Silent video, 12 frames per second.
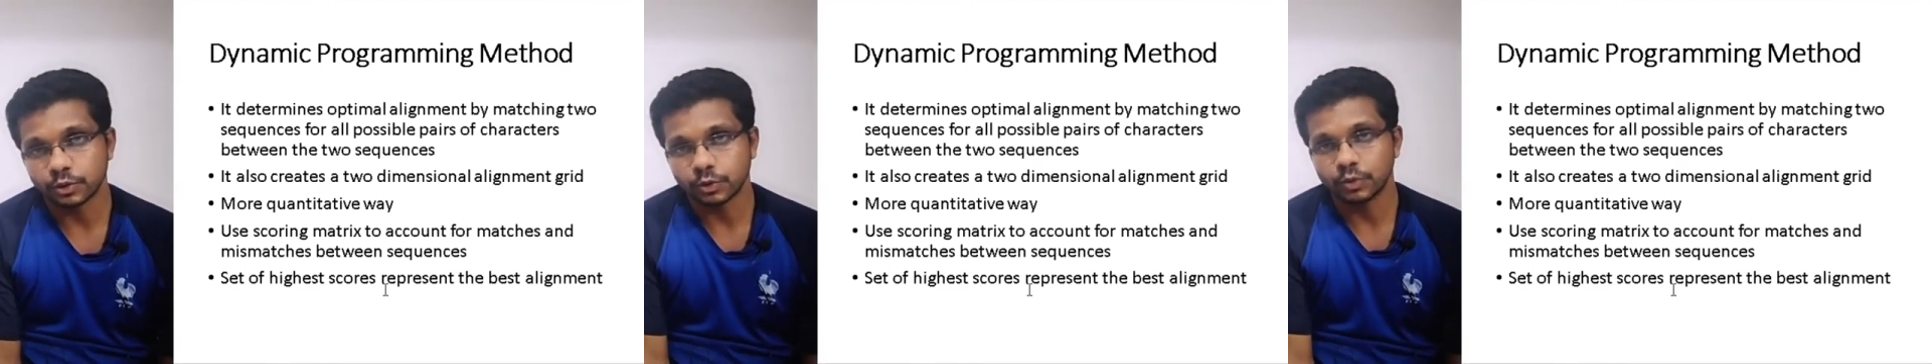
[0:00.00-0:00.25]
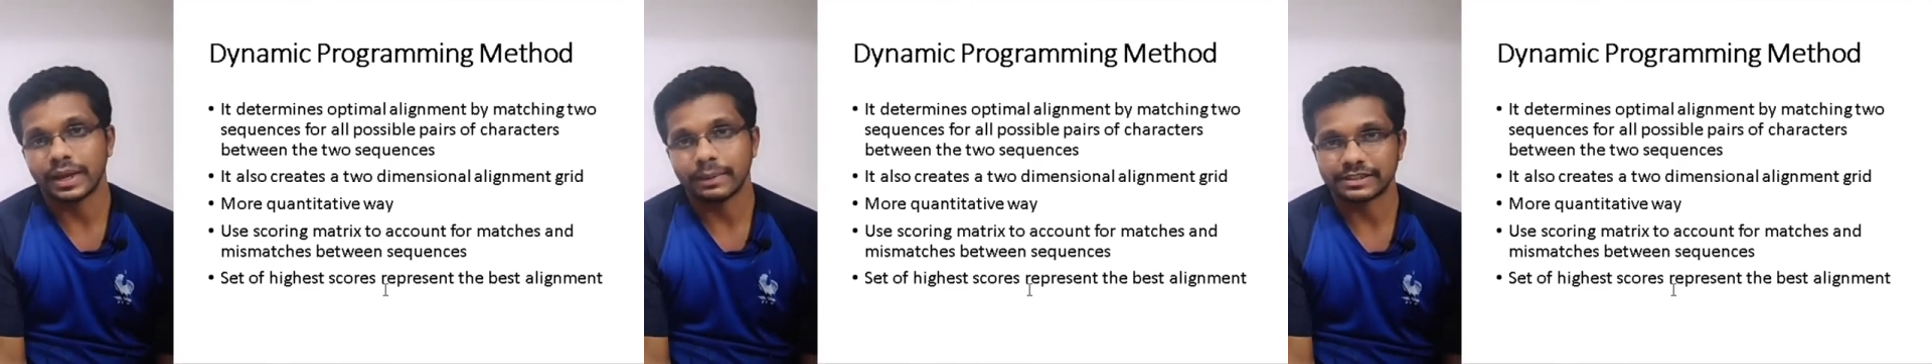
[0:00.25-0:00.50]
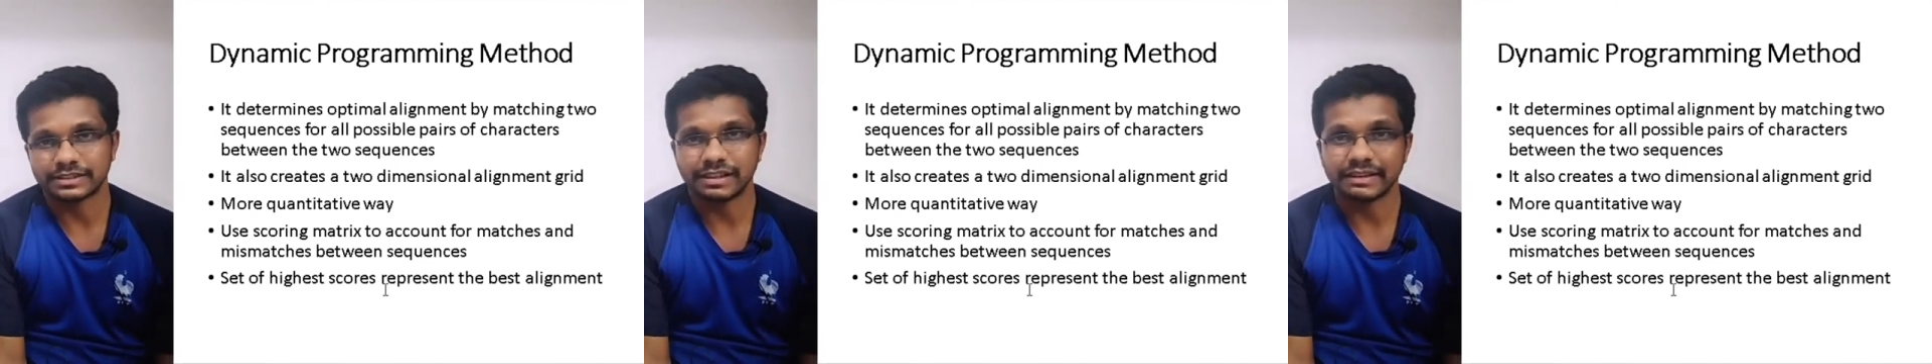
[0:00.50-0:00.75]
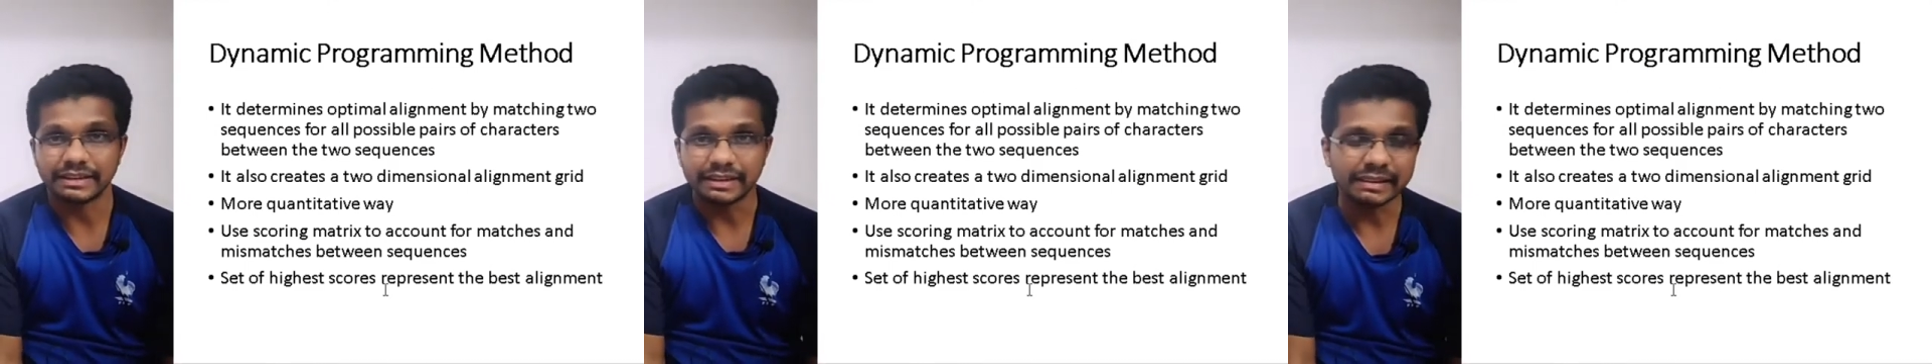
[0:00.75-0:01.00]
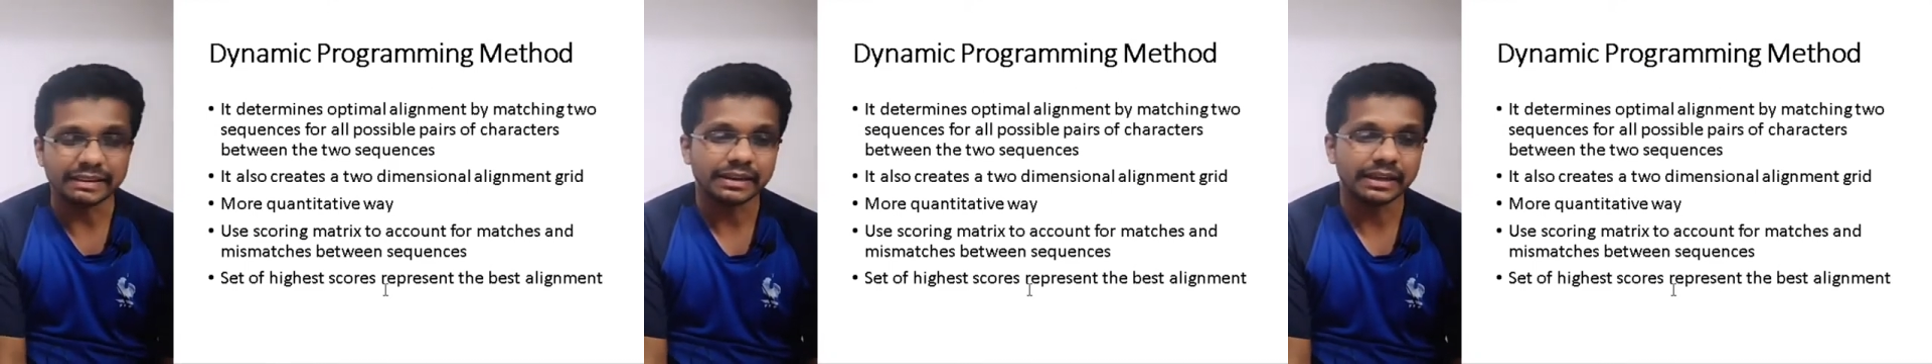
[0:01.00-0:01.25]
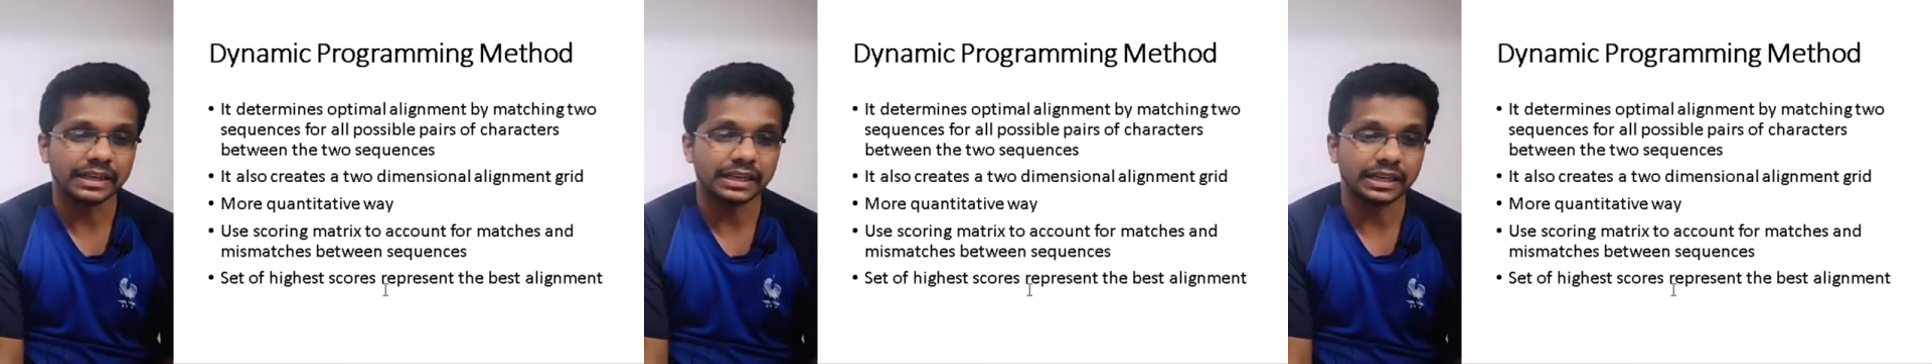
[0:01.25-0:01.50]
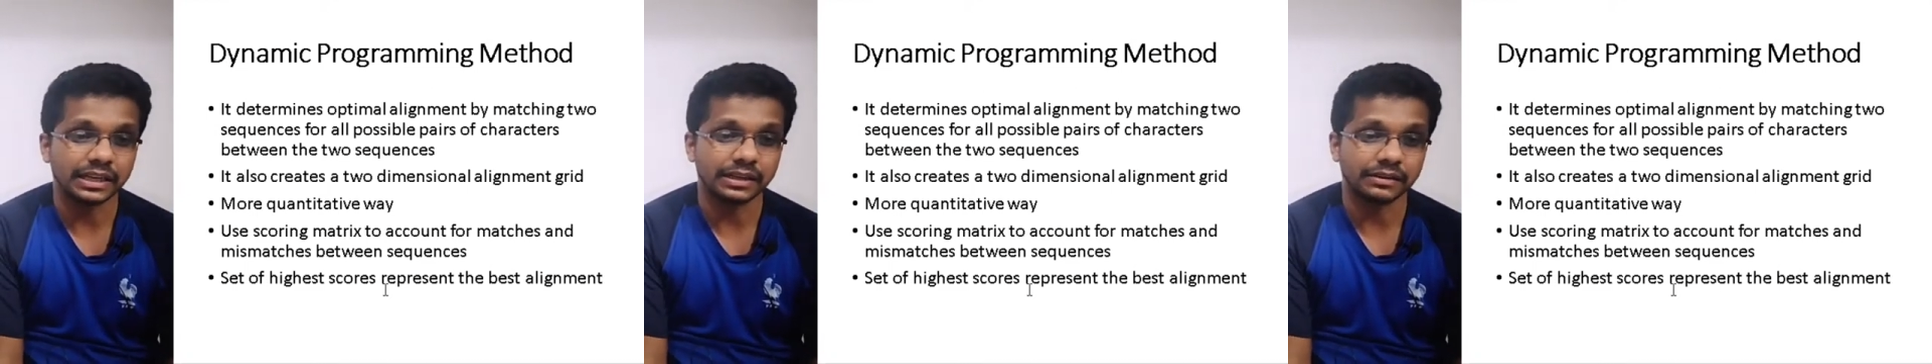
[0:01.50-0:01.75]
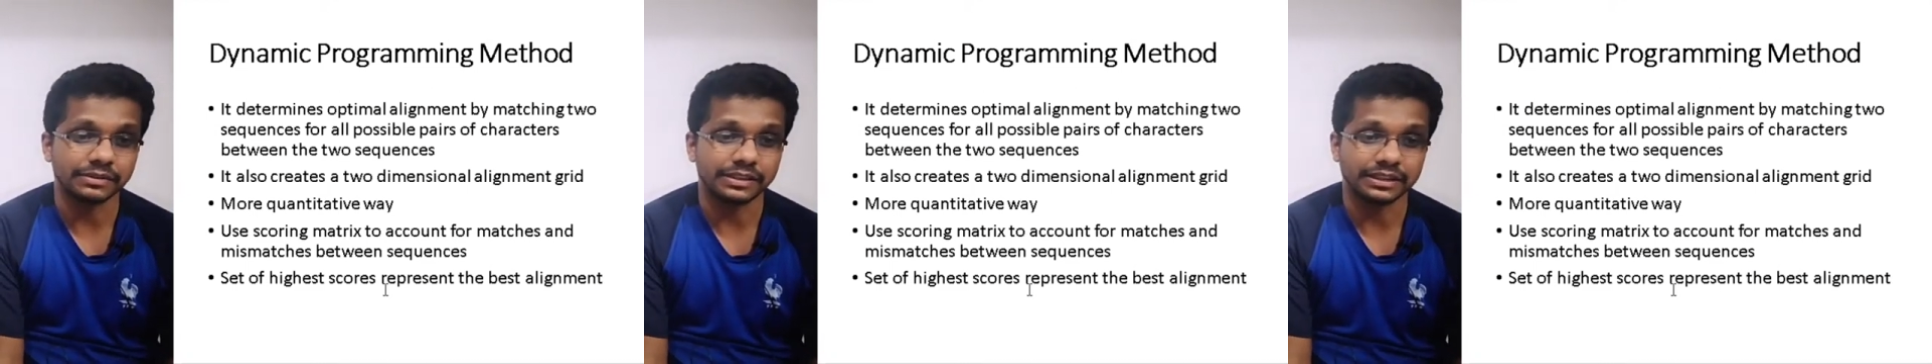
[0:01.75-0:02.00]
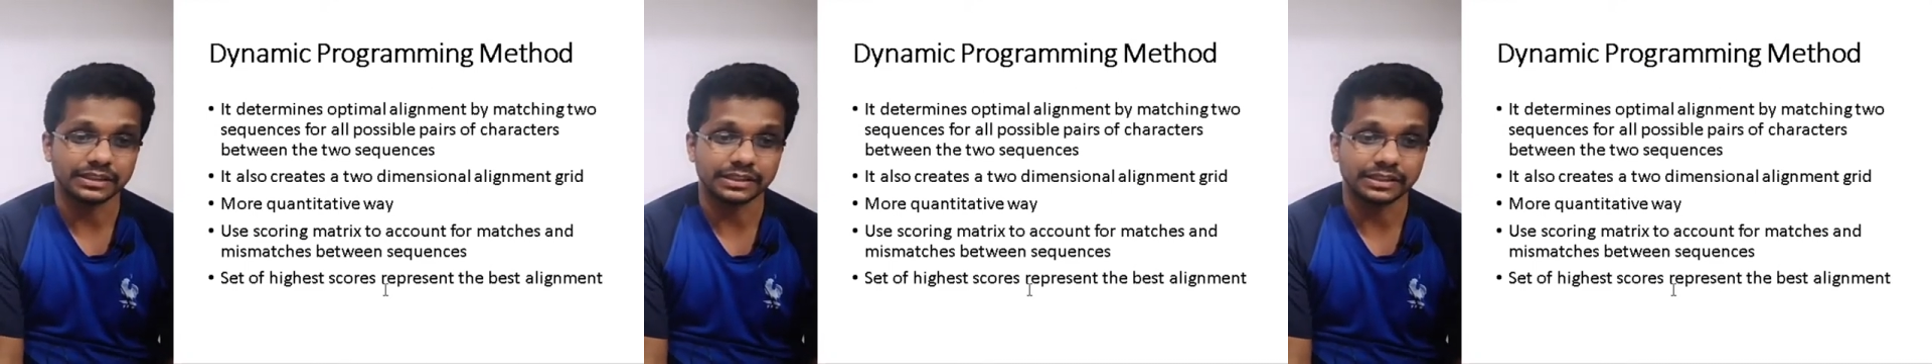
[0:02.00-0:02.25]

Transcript: two-dimensional grid with